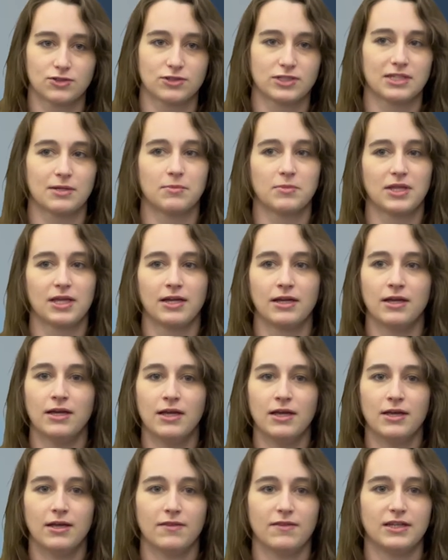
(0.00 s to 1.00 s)
or something
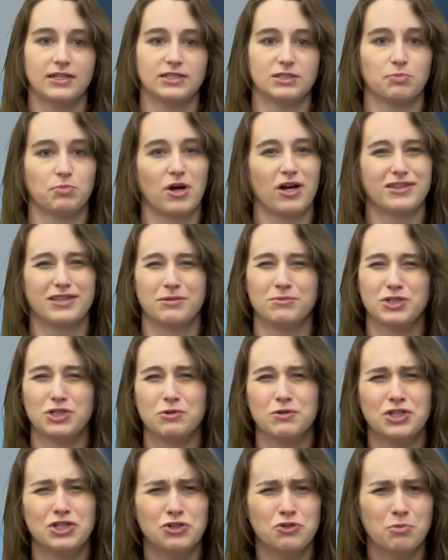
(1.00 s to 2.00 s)
that has brought them to a
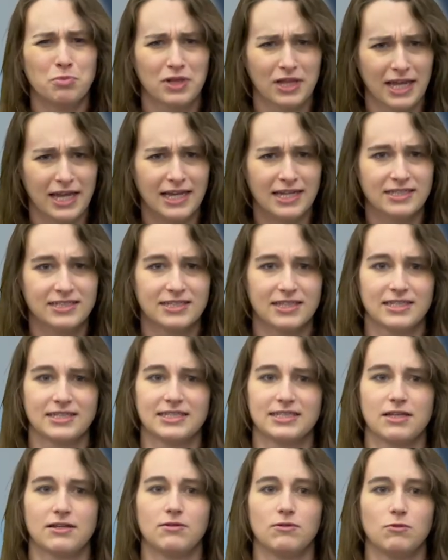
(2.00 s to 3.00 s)
new place, things
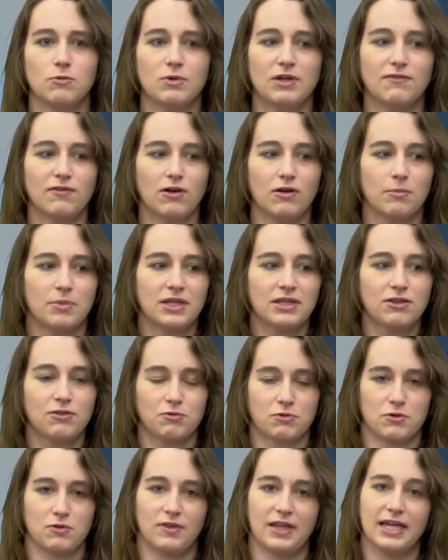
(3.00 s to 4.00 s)
that we've all been through
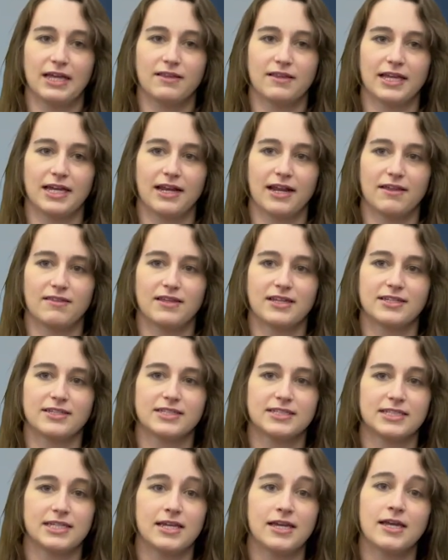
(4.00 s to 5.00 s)
lately. And I think
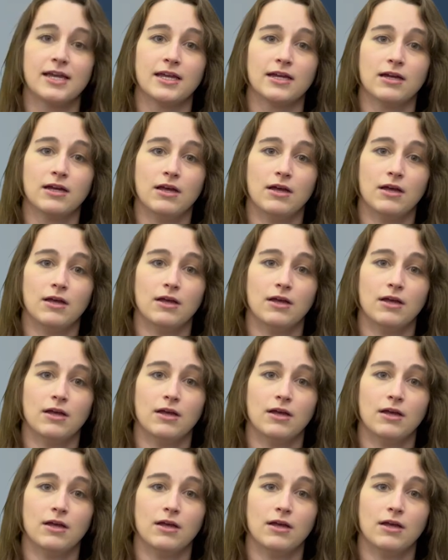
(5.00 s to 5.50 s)
seeing